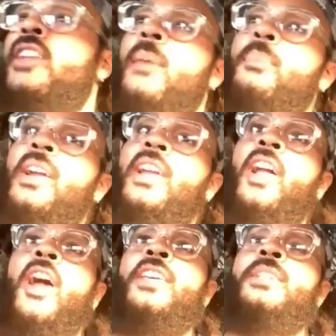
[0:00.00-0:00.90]
I'm bringing
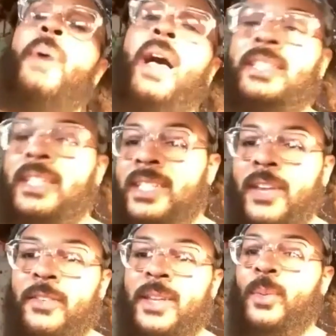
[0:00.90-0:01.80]
all this
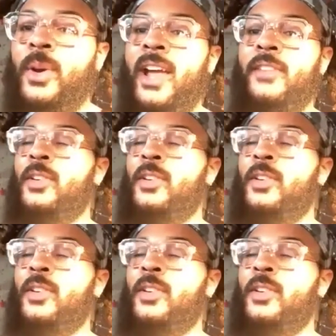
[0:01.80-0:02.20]
positivity, whatever,